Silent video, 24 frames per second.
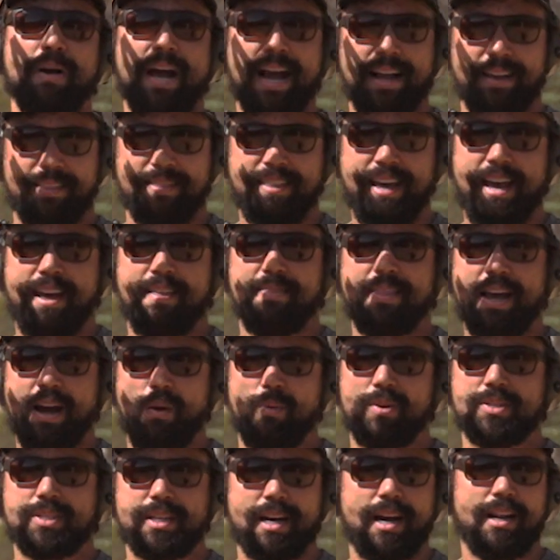back then that
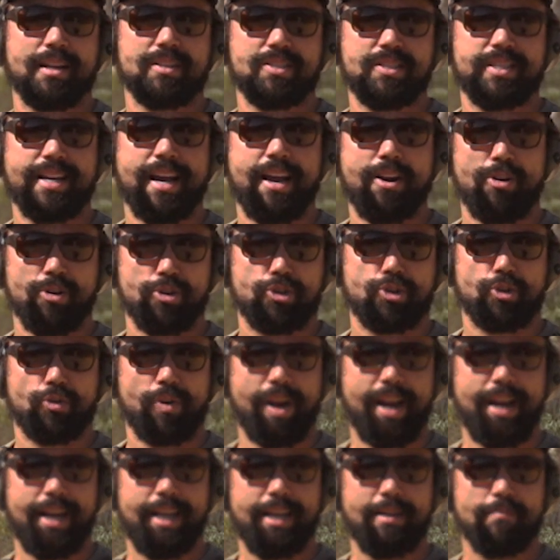was kind of standard
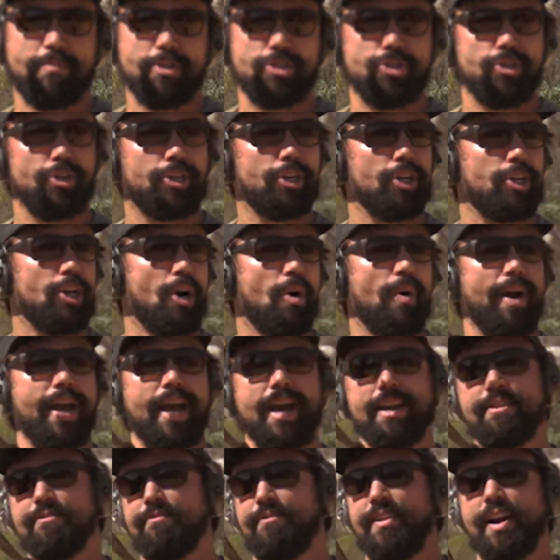training, but you can go
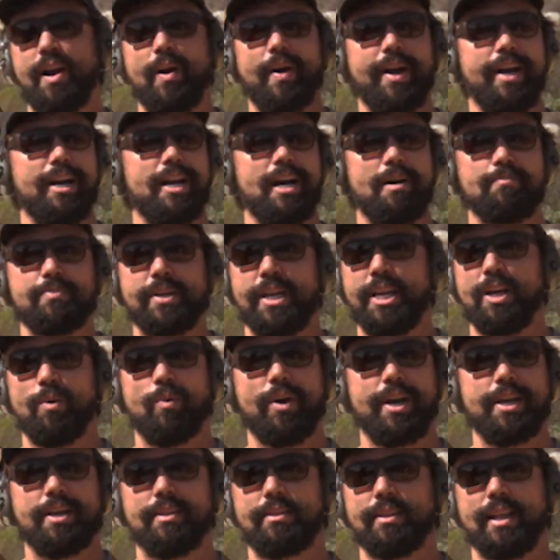ahead and vary it up any
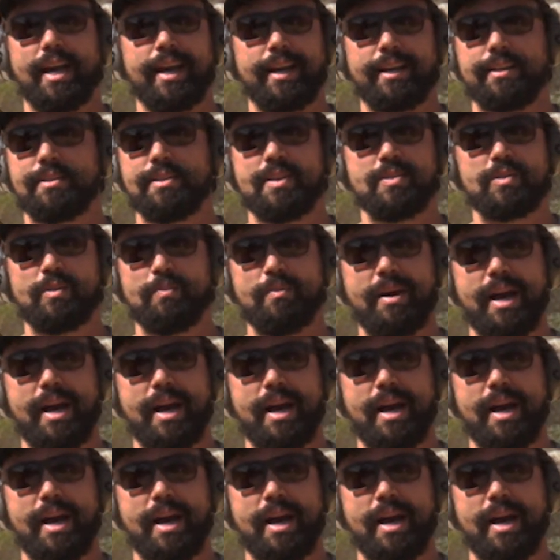way you'd like. It doesn't